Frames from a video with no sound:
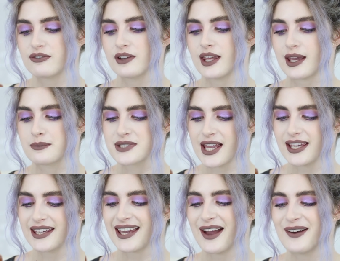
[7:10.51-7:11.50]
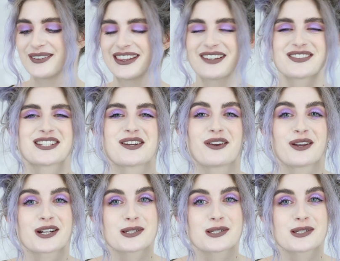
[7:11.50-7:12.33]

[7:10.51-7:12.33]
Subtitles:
I feel like I'm dying. I would love to know your